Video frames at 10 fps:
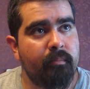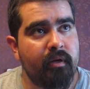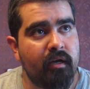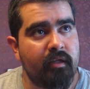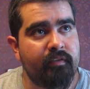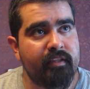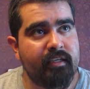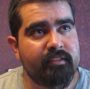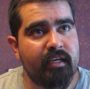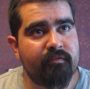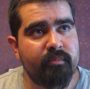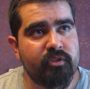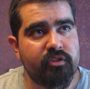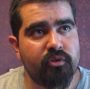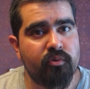But I think they escaped from the
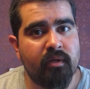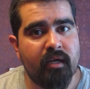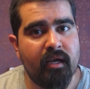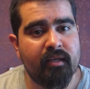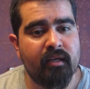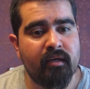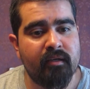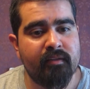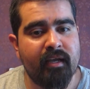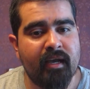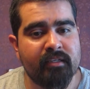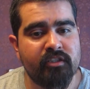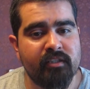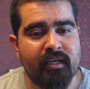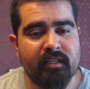zoo, and they
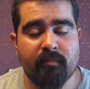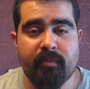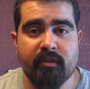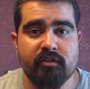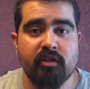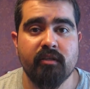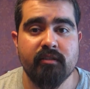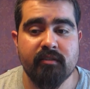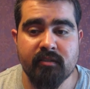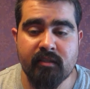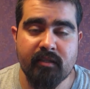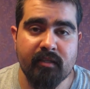actually end up in the circus.